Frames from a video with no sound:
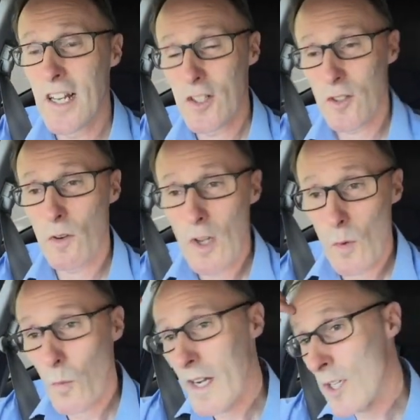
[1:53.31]
So
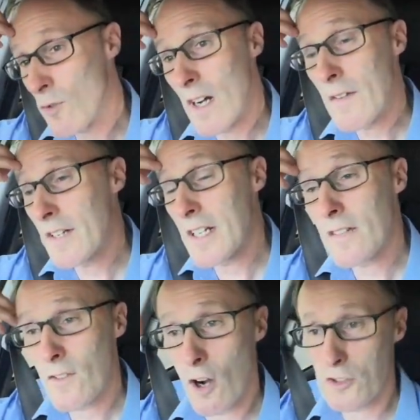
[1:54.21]
we're driving in the
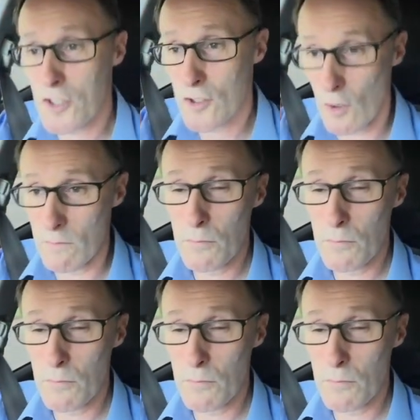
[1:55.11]
40 zone,